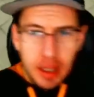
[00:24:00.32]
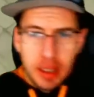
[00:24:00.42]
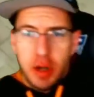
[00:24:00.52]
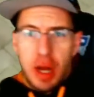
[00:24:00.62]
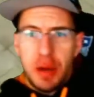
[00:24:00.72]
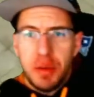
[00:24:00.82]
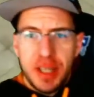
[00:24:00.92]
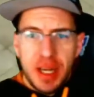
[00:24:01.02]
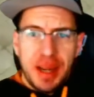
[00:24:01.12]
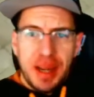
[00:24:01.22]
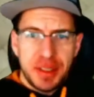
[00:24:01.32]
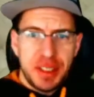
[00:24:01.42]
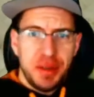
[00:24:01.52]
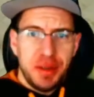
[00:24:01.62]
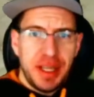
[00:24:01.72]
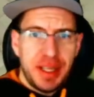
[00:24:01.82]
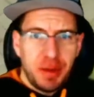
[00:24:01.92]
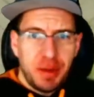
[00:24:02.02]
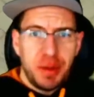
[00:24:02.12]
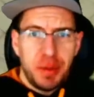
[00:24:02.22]
So I was not able to do
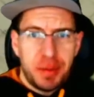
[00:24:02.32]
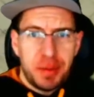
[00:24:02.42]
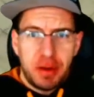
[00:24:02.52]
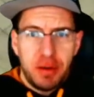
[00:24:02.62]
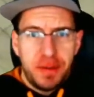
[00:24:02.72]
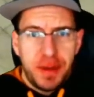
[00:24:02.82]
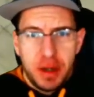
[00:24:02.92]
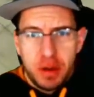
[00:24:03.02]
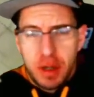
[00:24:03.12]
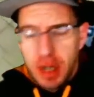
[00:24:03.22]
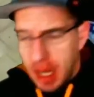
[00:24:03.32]
anything with my Rufio.